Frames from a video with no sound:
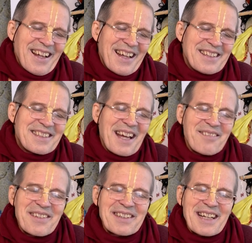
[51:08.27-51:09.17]
In
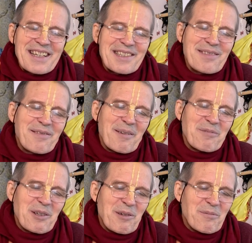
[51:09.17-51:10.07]
separation from
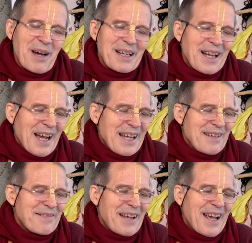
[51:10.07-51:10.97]
you, my
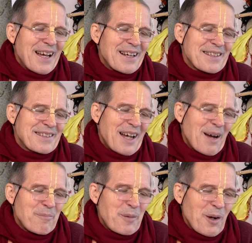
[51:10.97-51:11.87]
life airs
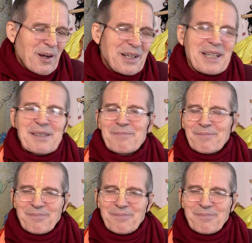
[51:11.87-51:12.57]
are burning.